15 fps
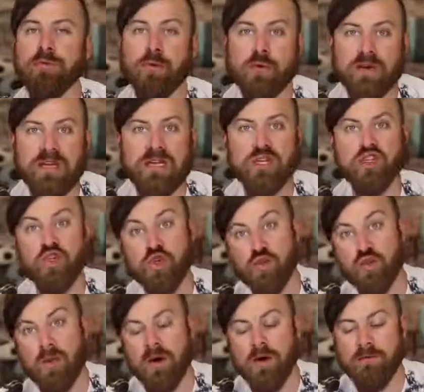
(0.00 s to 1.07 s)

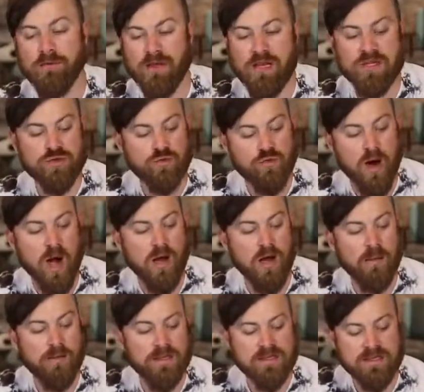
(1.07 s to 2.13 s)
32 of these
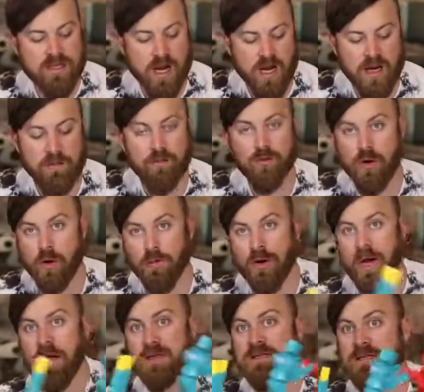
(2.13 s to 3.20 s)
Rock'em Sock'em
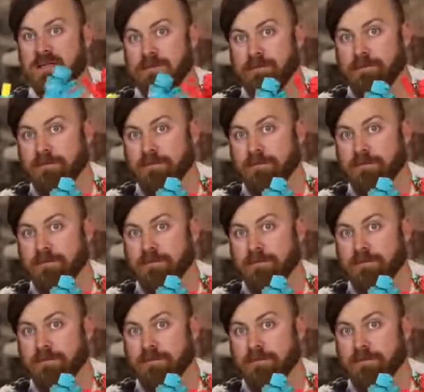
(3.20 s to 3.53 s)
robots.